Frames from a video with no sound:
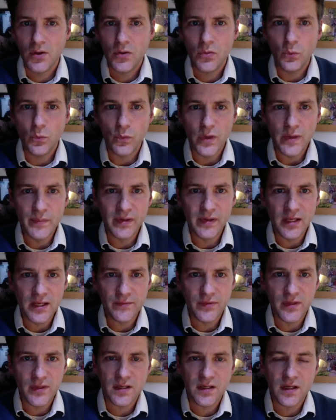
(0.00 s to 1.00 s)
We believe
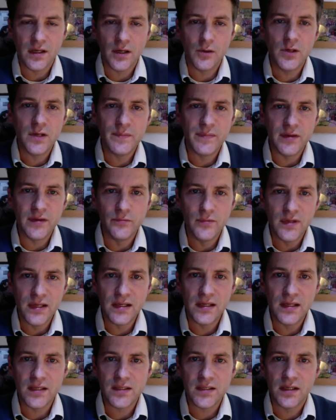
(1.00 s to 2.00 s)
this can only be
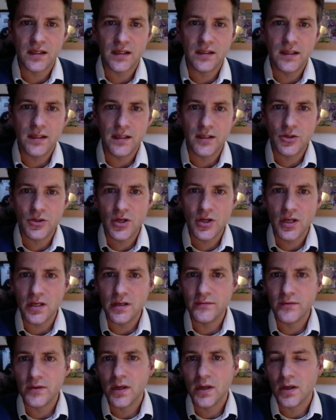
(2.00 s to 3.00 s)
realistically
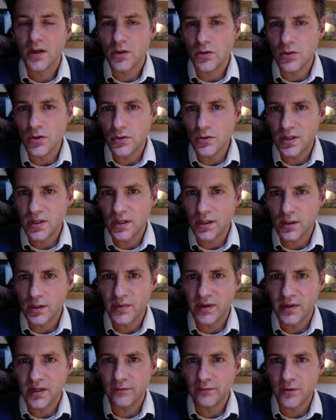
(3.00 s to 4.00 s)
achieved using
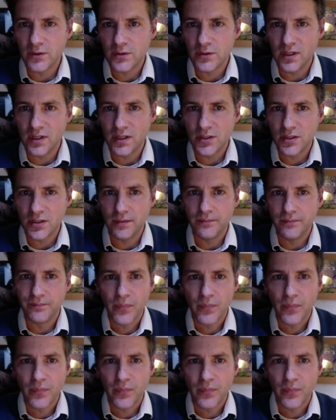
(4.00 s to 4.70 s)
open infrastructure